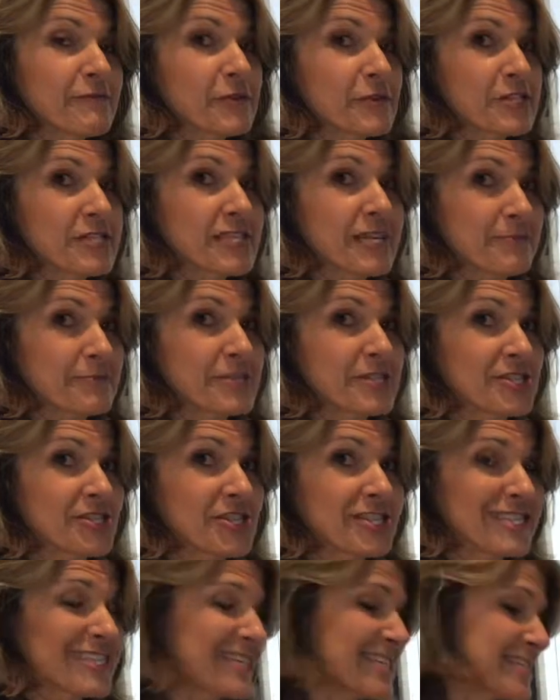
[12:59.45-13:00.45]
very tempted
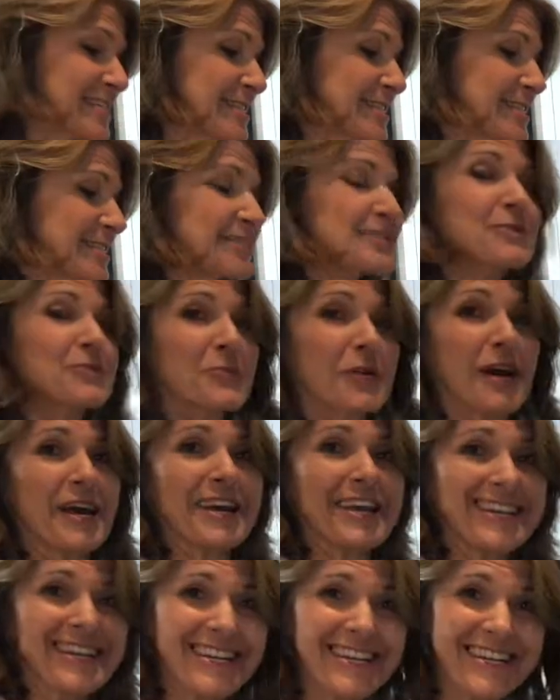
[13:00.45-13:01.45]
just to eat this the way
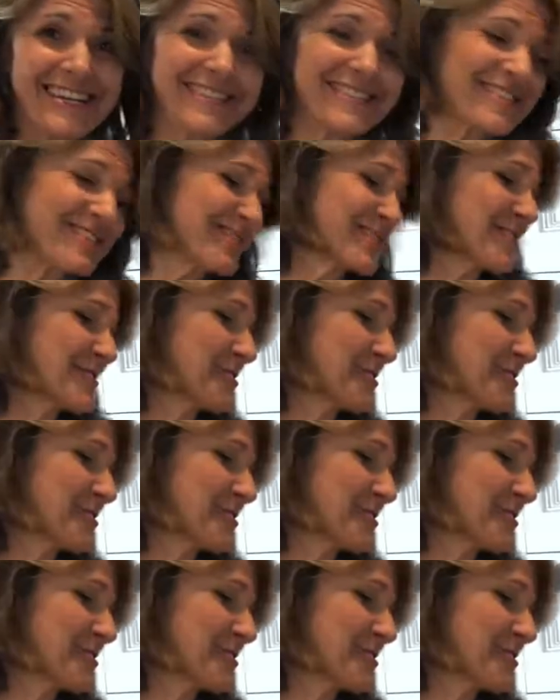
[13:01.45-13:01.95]
it is. It's